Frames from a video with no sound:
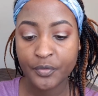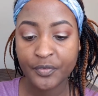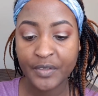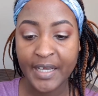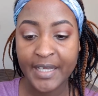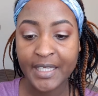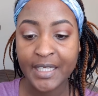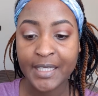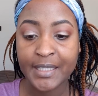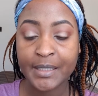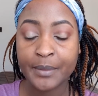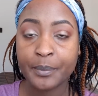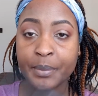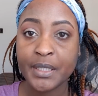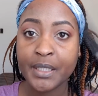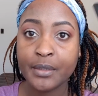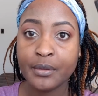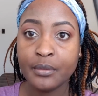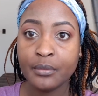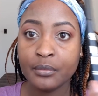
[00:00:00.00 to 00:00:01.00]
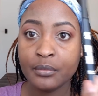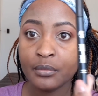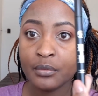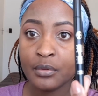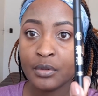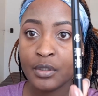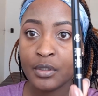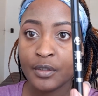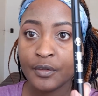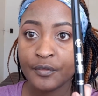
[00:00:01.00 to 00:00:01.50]
eyeliner pen
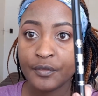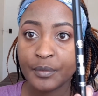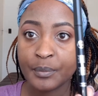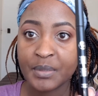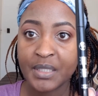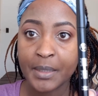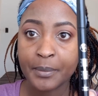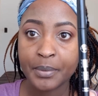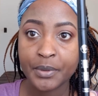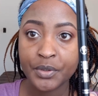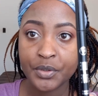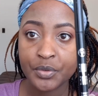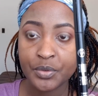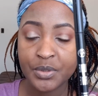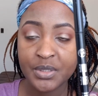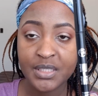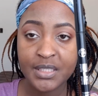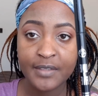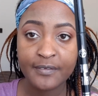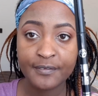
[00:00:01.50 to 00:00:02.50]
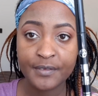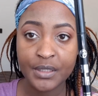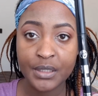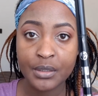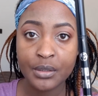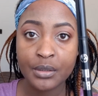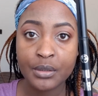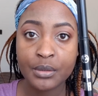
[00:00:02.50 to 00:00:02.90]
from W7.